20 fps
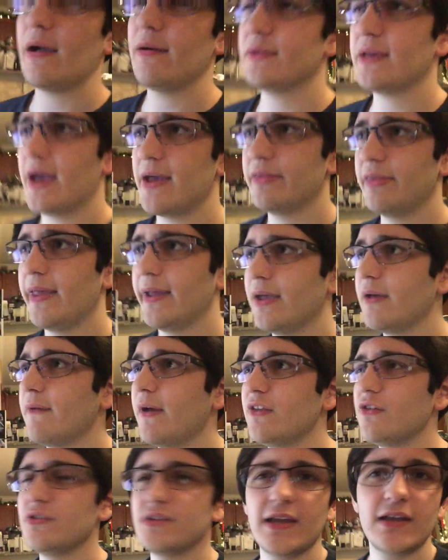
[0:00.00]
I. I. had like
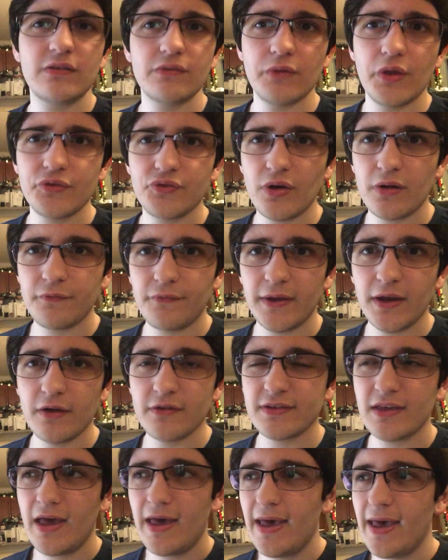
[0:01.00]
Avengers: Age of Ultron
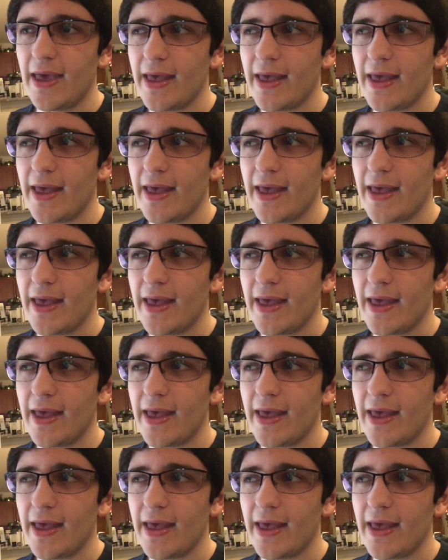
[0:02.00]
figures